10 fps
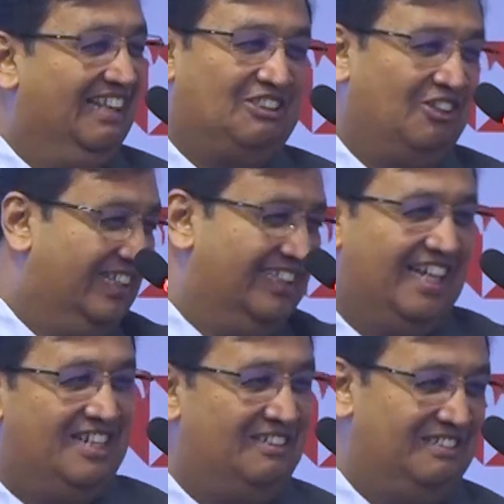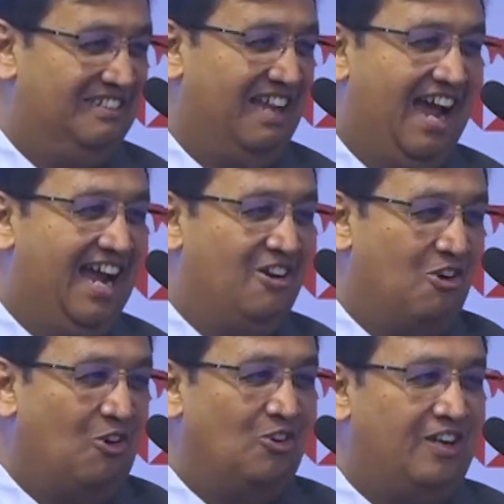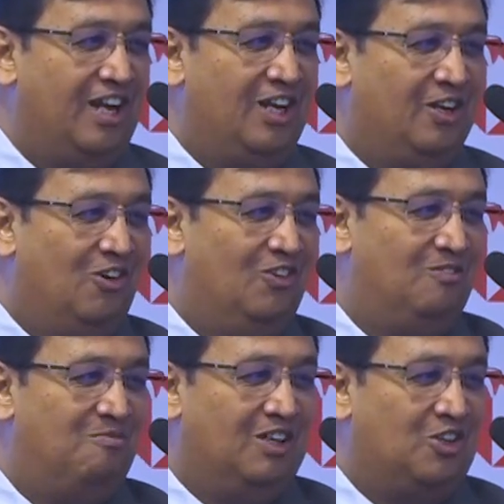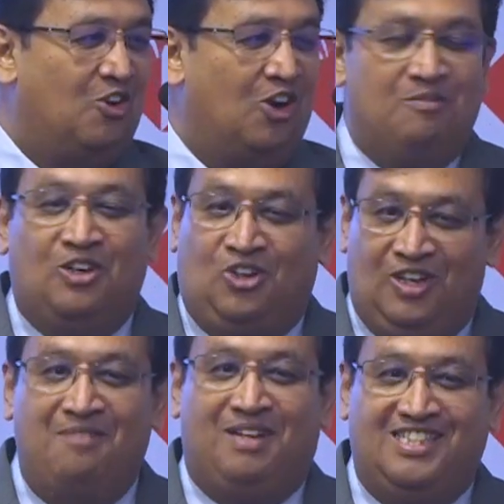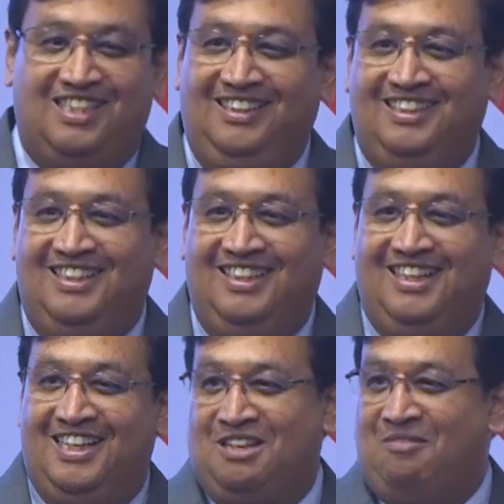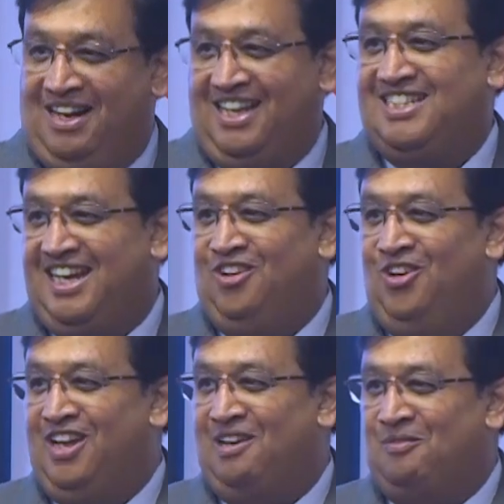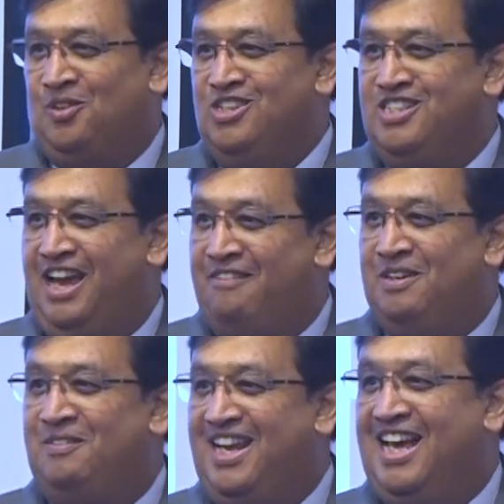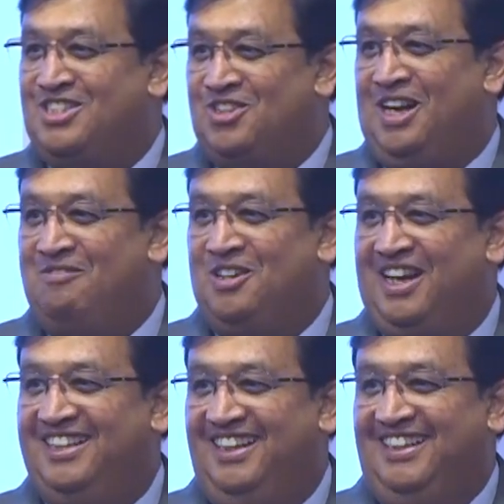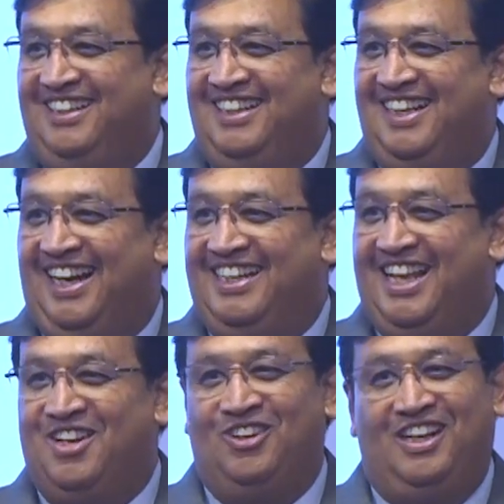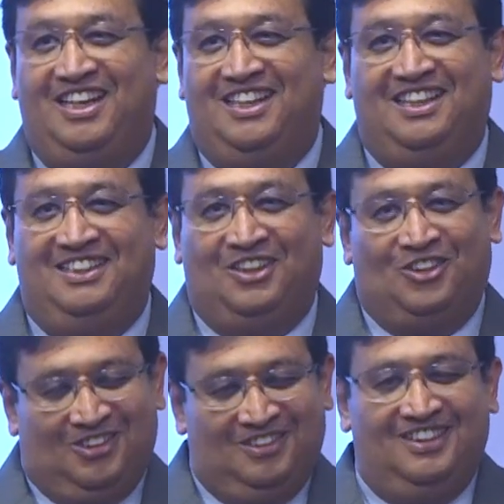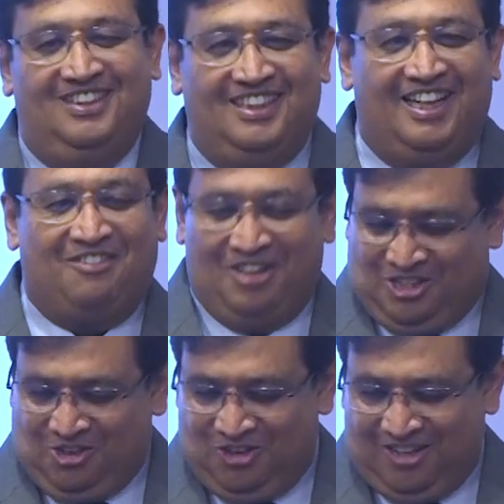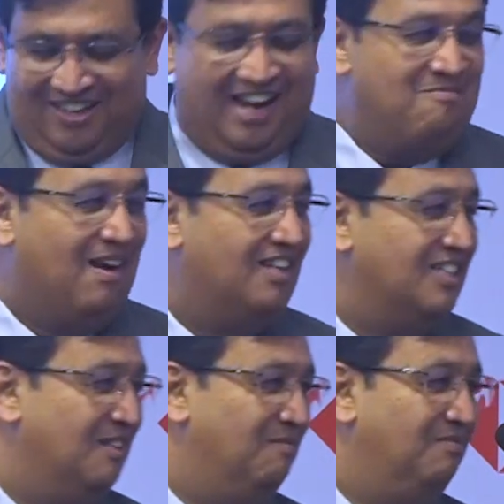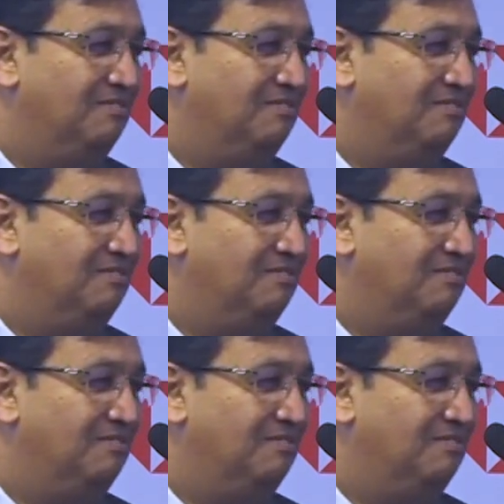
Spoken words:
So these are, I don't want to really go, but to talk about collaboration. It's a multi-stakeholder approach. Everybody has to come together, and then only, it will show a right partnership.